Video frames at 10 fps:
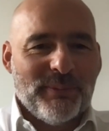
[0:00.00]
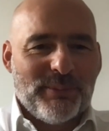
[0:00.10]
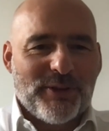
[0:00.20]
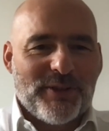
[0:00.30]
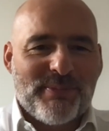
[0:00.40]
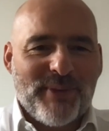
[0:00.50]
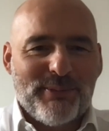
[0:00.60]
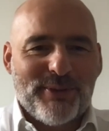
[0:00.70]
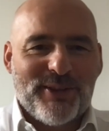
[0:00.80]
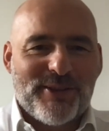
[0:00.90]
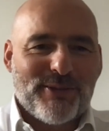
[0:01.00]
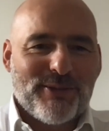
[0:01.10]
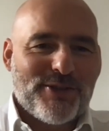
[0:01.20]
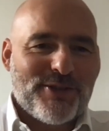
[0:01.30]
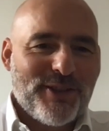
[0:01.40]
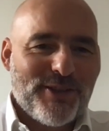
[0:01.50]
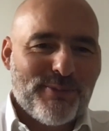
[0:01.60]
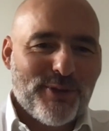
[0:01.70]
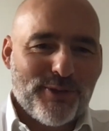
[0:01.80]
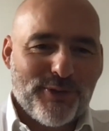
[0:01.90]
Boris, maybe this question is
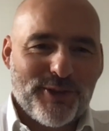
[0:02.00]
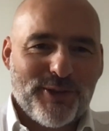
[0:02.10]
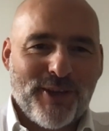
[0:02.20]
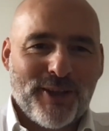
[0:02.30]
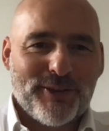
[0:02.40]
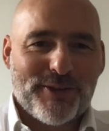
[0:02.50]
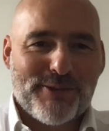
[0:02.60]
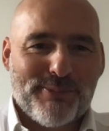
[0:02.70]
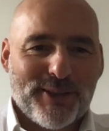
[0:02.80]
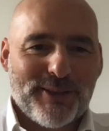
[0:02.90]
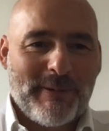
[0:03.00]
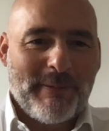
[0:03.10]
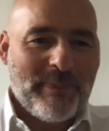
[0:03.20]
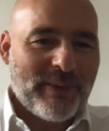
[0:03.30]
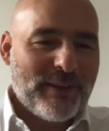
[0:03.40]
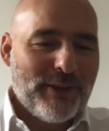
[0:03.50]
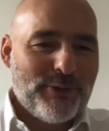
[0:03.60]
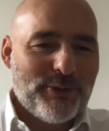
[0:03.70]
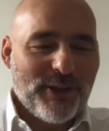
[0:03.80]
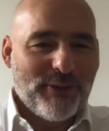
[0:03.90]
more for the vendors, but
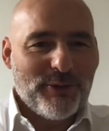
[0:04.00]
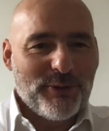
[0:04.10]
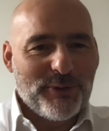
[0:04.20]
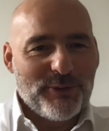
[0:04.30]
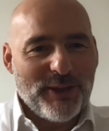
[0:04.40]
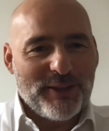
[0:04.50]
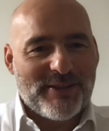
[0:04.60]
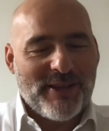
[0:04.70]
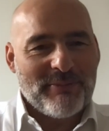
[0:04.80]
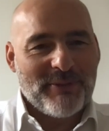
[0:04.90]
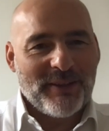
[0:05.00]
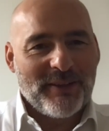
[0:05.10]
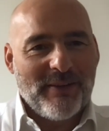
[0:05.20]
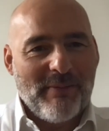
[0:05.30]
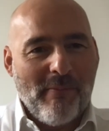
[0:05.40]
if you have to add something.